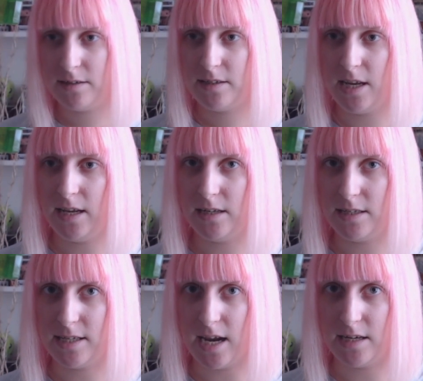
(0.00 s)
sitting
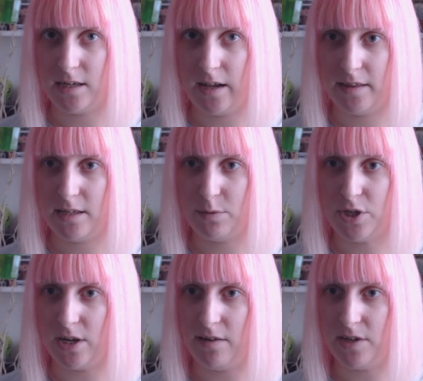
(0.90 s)
and standing like this,
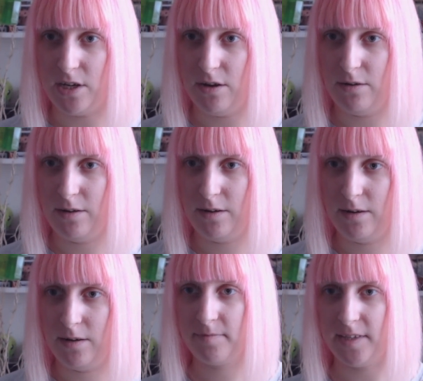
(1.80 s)
which I never do.
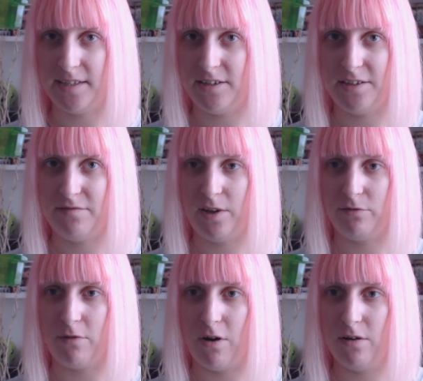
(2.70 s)
This just
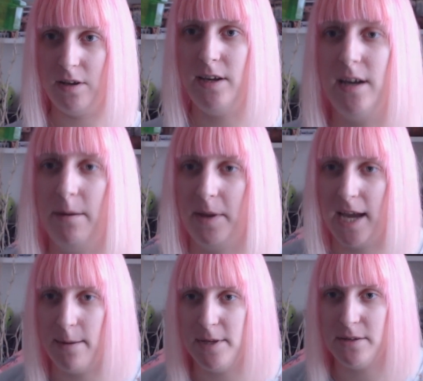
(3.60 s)
feels wrong. I'm a
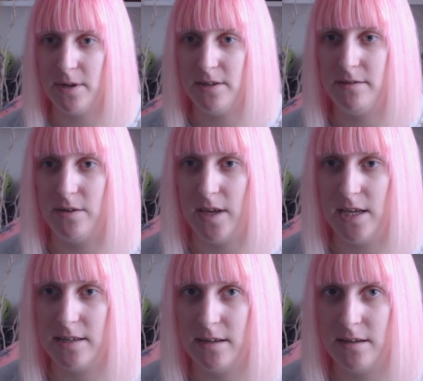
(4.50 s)
gamer, so I do
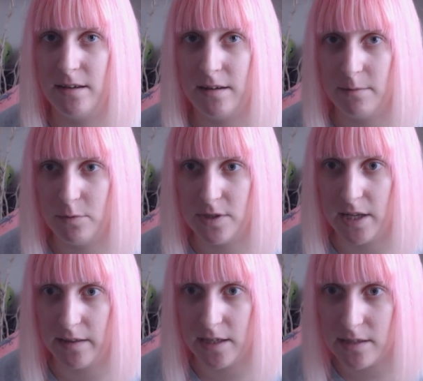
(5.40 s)
this. I'm always
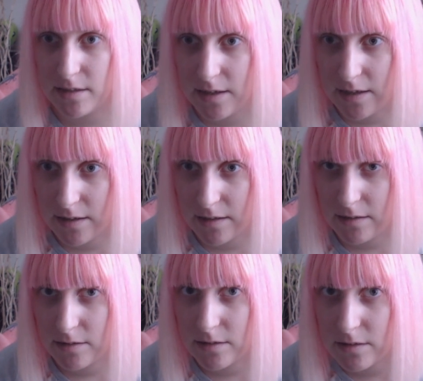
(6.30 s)
like this.
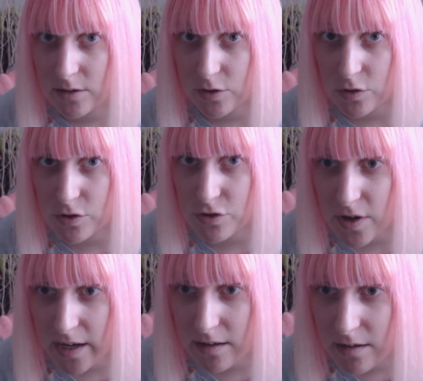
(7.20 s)
Can
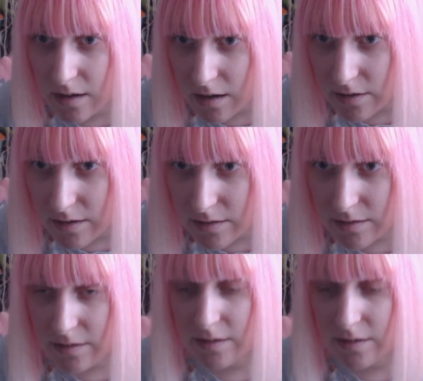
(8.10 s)
concentrate harder.